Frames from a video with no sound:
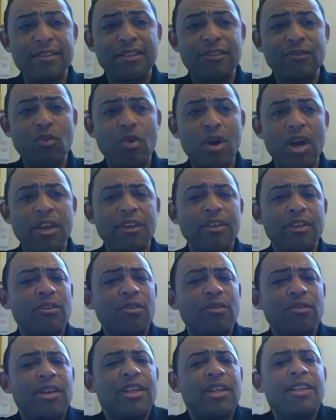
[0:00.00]
this is why,
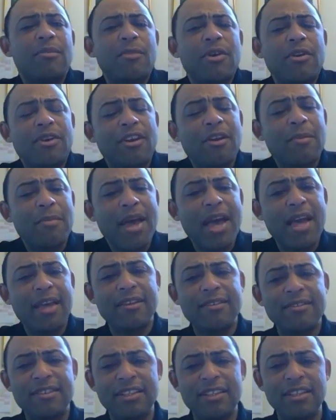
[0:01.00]
in American
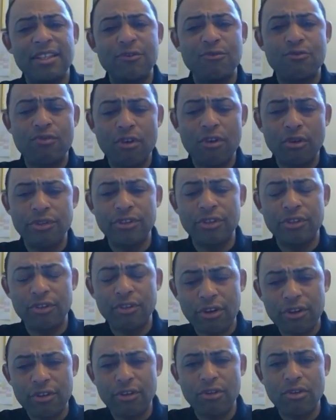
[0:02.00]
Magazine, he wrote an
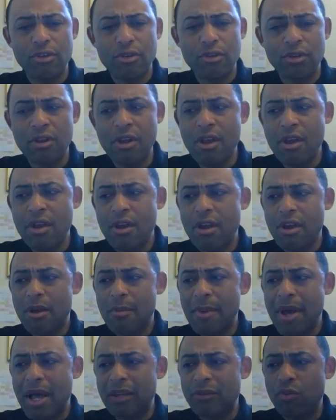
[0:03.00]
article
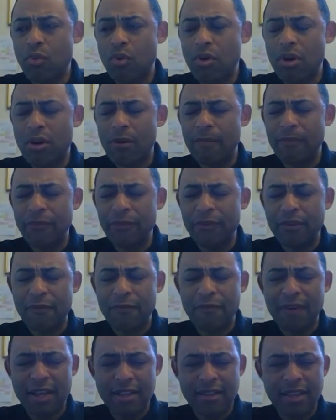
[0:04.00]
about
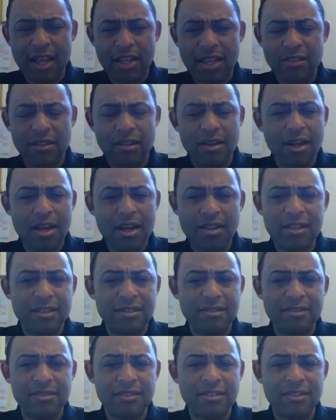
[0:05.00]
the fact that God
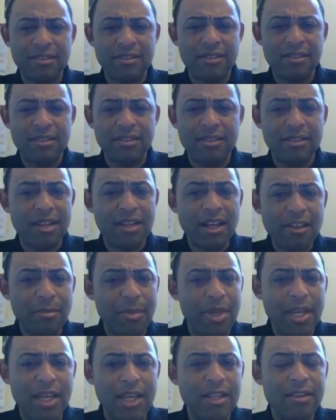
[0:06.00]
is not a
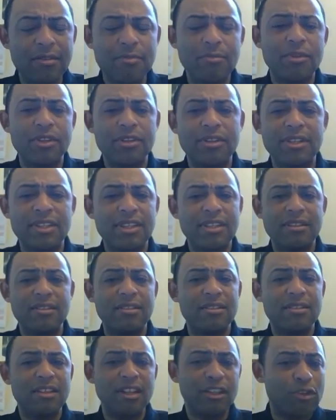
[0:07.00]
man, but
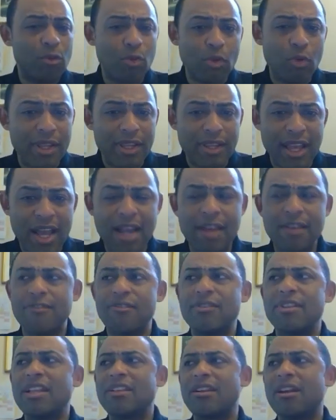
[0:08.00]
not a woman
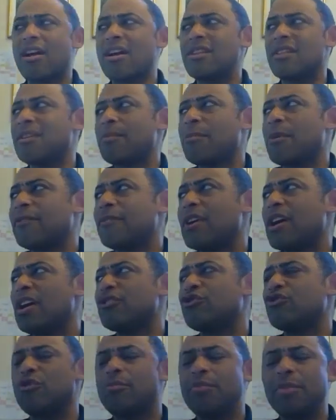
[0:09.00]
neither, that the concept of
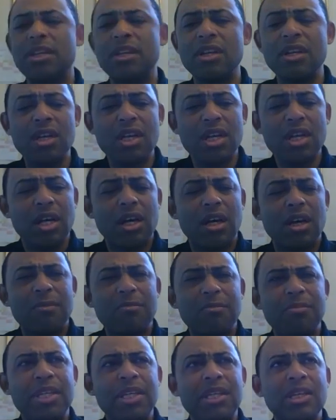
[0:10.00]
God should be
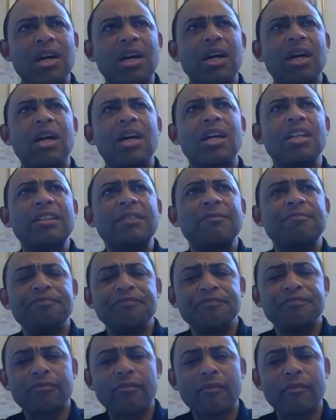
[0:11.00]
beyond